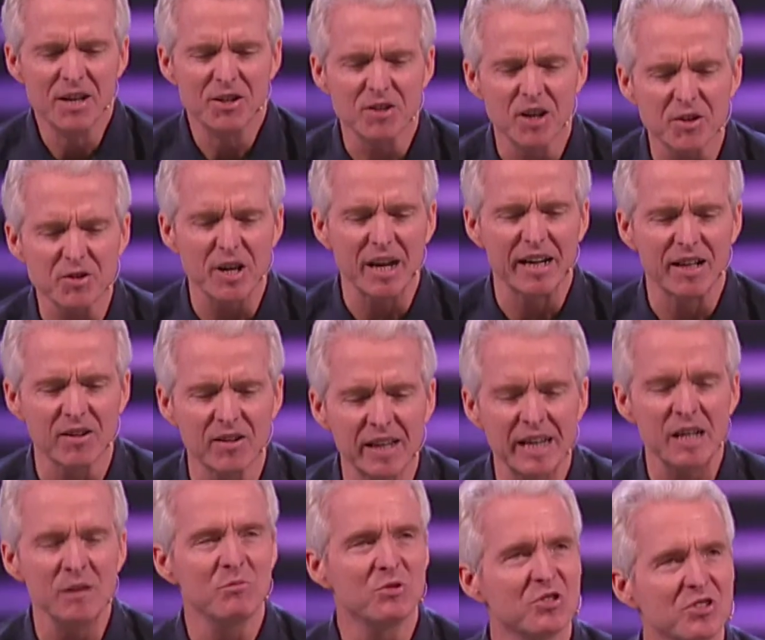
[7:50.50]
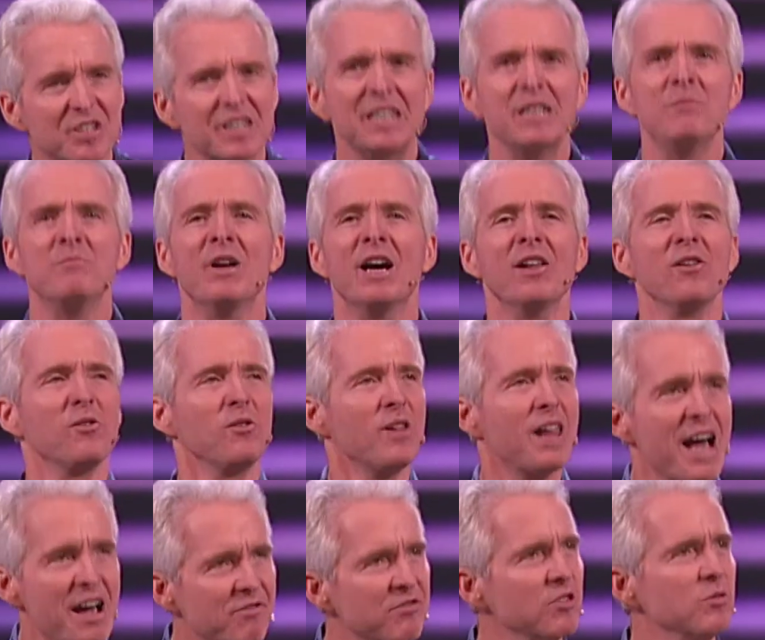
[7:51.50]
such a claim seemed
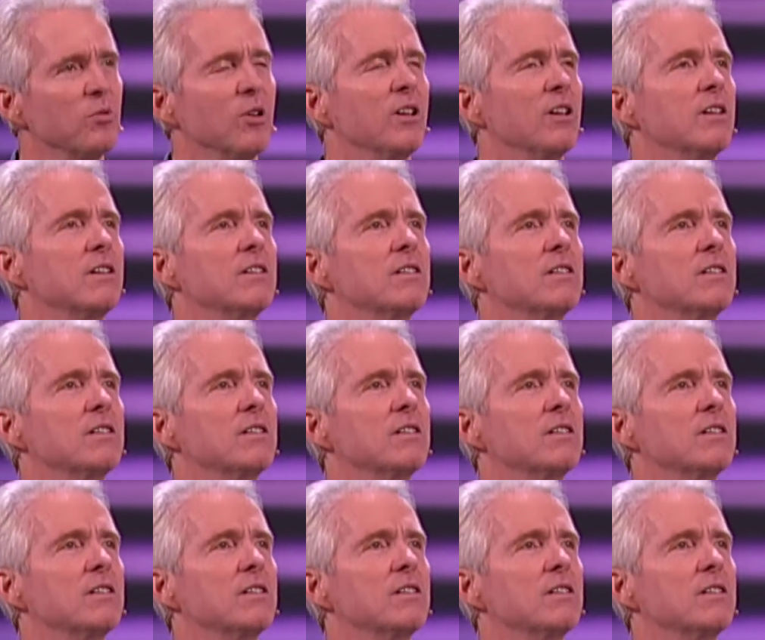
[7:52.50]
laughable.